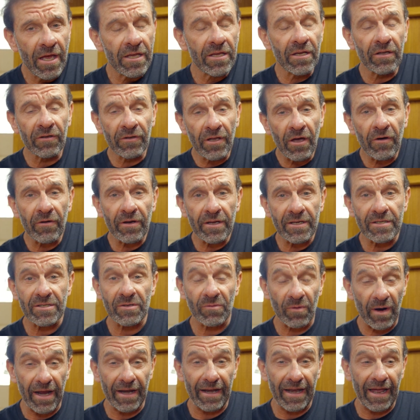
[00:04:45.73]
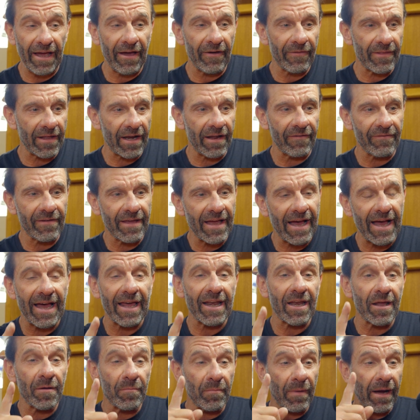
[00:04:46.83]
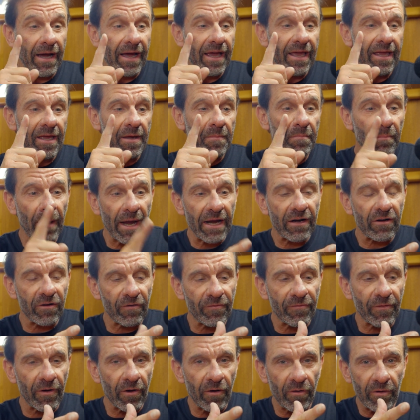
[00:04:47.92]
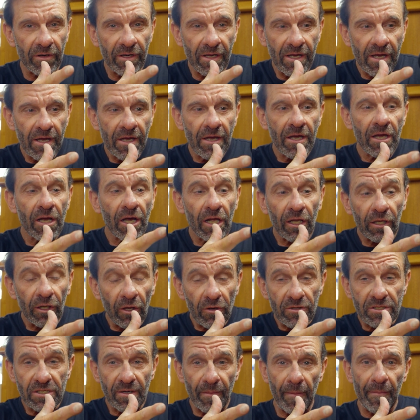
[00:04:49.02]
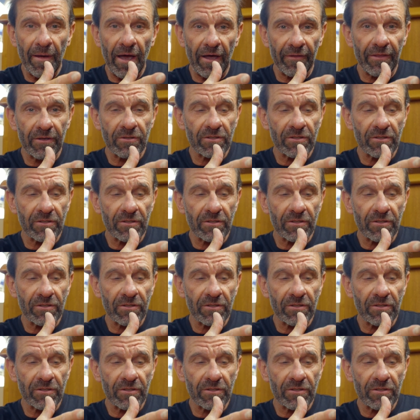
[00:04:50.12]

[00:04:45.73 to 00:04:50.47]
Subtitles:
You'll notice right now that I've got my microphone close to my mouth.